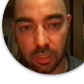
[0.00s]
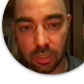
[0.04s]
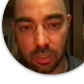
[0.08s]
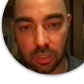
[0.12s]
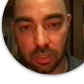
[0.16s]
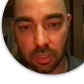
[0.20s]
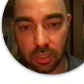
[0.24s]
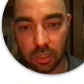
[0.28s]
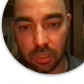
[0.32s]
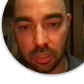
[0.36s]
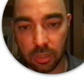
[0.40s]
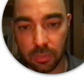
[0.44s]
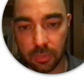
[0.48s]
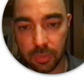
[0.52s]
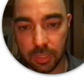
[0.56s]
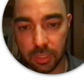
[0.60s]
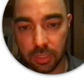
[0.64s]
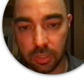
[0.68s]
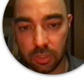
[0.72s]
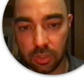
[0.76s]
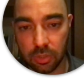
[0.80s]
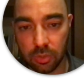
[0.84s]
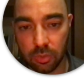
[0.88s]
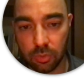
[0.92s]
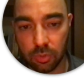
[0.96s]
a little
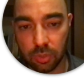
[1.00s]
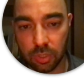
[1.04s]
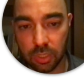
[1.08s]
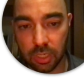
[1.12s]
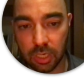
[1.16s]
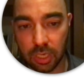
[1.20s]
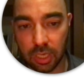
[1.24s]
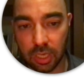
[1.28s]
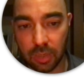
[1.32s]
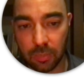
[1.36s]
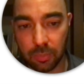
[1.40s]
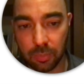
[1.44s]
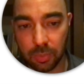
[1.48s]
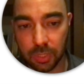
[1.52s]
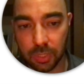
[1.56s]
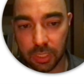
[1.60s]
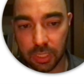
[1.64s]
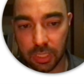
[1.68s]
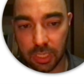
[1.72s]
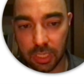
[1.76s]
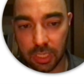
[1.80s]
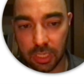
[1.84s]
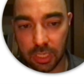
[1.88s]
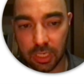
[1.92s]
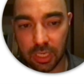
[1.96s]
bit too
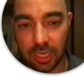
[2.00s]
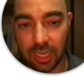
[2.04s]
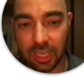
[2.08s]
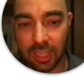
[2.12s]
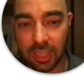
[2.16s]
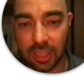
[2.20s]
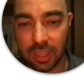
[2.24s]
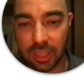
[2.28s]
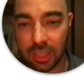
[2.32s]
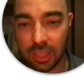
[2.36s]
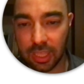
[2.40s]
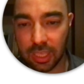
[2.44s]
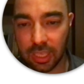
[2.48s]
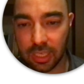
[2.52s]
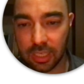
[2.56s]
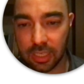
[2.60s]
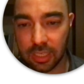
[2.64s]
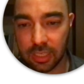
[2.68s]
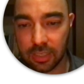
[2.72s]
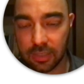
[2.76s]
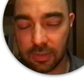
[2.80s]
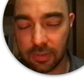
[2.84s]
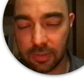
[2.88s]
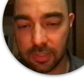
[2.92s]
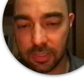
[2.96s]
complicated. I
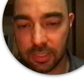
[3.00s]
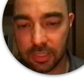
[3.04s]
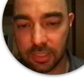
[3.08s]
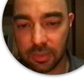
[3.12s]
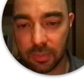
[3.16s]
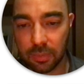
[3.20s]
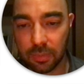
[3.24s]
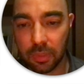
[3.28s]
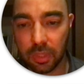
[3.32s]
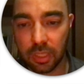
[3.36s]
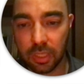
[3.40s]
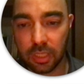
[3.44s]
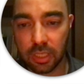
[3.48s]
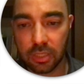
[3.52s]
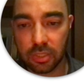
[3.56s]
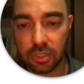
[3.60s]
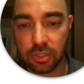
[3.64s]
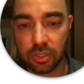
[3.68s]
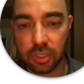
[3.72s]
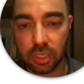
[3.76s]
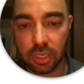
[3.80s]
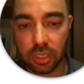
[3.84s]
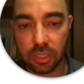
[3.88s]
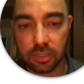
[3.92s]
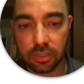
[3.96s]
think something that you
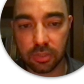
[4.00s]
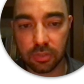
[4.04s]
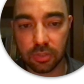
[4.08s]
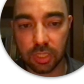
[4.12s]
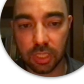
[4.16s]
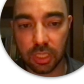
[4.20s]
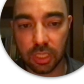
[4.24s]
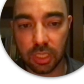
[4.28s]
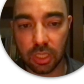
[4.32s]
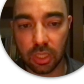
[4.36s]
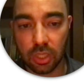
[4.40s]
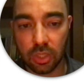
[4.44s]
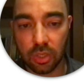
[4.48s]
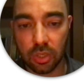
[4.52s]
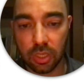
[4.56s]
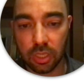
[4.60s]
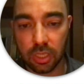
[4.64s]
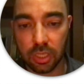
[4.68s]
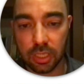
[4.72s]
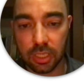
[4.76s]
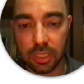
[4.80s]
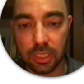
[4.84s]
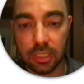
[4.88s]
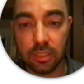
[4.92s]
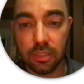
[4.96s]
can also take a look
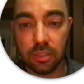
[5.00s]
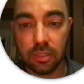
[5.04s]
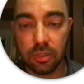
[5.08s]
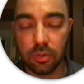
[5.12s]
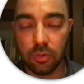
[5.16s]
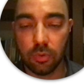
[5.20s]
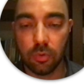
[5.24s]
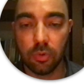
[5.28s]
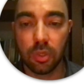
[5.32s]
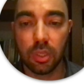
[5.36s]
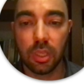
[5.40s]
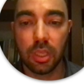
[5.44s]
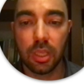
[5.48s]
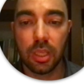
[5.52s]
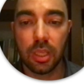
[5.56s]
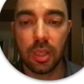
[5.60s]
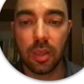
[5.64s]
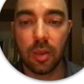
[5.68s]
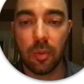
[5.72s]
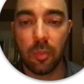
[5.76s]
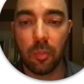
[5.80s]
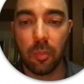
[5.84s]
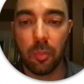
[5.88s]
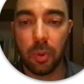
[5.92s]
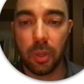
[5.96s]
into,
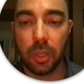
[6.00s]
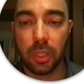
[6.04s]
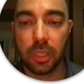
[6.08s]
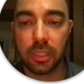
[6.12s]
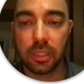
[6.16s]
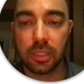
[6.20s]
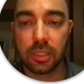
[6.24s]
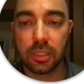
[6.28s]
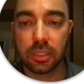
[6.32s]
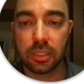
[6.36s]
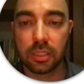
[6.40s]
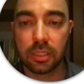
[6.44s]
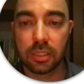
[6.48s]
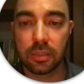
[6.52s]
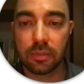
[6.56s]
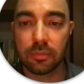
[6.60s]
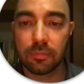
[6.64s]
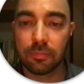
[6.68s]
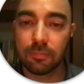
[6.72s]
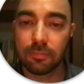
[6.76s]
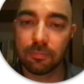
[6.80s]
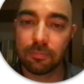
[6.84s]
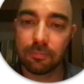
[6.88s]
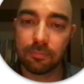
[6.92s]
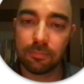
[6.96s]
but
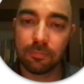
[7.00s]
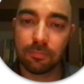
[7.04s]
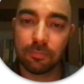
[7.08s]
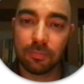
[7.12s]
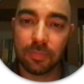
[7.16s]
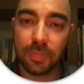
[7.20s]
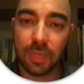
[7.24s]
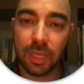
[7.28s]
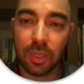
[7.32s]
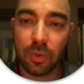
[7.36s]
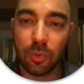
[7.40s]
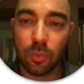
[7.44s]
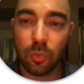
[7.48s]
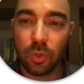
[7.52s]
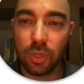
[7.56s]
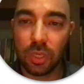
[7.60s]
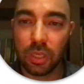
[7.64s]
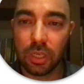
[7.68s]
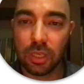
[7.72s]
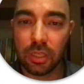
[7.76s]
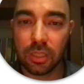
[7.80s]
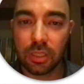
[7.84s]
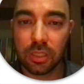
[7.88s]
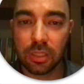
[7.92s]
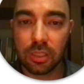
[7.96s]
I
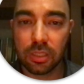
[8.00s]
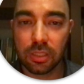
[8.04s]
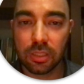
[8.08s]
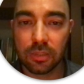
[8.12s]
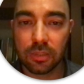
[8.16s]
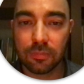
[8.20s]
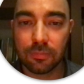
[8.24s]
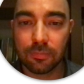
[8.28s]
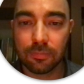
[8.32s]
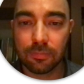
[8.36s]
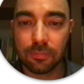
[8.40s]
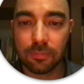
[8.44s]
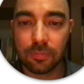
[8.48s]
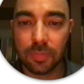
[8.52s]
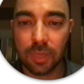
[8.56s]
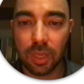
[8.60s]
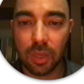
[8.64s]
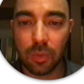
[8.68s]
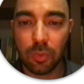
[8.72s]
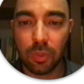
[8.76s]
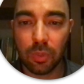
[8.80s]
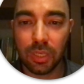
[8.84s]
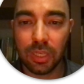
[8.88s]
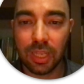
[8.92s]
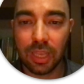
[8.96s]
wouldn't
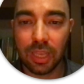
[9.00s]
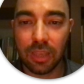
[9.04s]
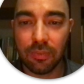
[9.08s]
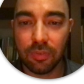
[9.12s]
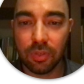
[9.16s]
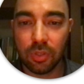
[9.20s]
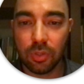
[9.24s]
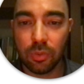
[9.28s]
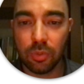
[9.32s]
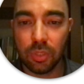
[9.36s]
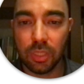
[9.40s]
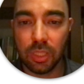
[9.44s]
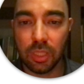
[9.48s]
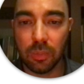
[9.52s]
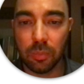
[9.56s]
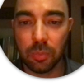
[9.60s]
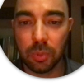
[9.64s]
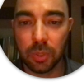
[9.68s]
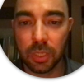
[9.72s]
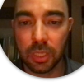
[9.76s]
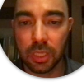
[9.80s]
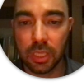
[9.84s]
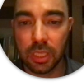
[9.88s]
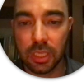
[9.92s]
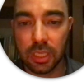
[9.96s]
dive too deep,
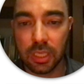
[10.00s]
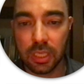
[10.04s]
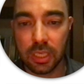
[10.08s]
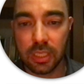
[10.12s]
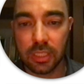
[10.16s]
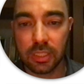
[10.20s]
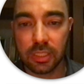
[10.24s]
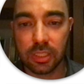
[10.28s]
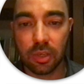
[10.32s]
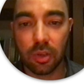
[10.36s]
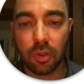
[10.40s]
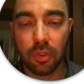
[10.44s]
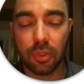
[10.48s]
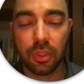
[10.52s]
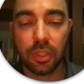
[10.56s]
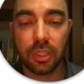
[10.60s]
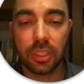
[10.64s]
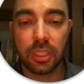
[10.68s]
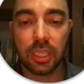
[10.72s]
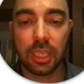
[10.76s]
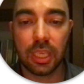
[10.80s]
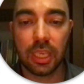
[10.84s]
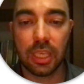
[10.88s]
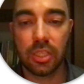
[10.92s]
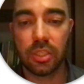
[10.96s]
is
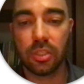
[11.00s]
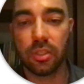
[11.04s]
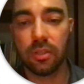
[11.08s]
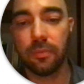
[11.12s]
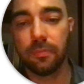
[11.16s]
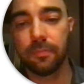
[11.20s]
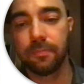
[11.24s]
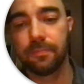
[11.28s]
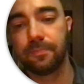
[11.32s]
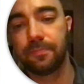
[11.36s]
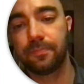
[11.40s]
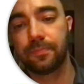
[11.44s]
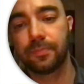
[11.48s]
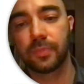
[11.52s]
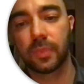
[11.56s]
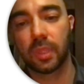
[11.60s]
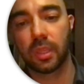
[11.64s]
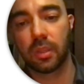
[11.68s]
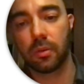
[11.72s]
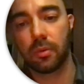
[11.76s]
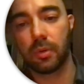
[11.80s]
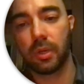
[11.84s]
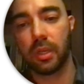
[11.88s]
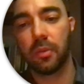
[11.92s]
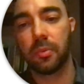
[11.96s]
authentication,
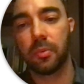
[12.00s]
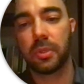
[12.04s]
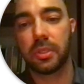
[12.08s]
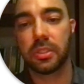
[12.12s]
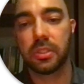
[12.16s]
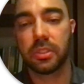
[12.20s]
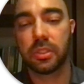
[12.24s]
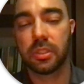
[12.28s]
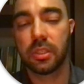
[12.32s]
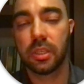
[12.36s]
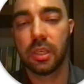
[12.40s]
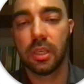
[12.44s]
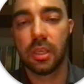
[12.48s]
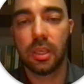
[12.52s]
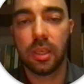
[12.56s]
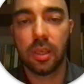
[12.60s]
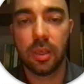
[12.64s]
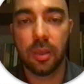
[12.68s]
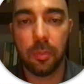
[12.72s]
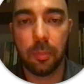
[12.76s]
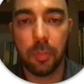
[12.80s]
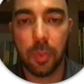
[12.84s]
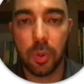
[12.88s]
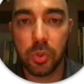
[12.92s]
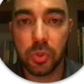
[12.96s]
right? Because
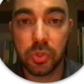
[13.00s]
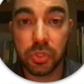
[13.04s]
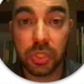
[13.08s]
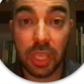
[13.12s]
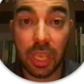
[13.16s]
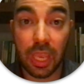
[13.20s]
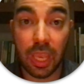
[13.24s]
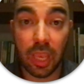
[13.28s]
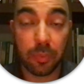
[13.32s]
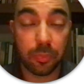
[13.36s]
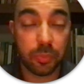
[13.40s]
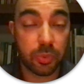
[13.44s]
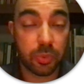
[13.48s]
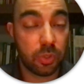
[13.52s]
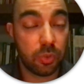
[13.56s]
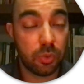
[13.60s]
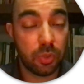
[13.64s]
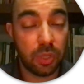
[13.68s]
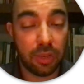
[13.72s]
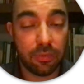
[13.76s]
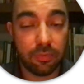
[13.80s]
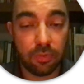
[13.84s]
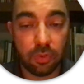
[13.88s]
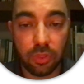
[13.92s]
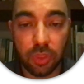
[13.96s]
most apps do
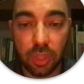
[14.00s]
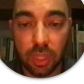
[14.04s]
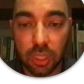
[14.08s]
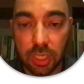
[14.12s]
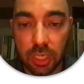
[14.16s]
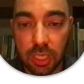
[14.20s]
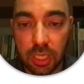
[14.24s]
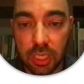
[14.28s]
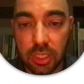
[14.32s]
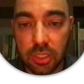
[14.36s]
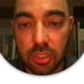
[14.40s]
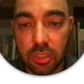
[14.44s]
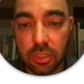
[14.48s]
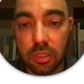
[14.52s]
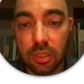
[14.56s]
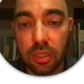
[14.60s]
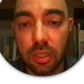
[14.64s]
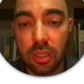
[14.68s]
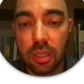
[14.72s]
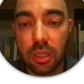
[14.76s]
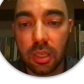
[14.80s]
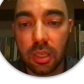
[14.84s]
have authentication.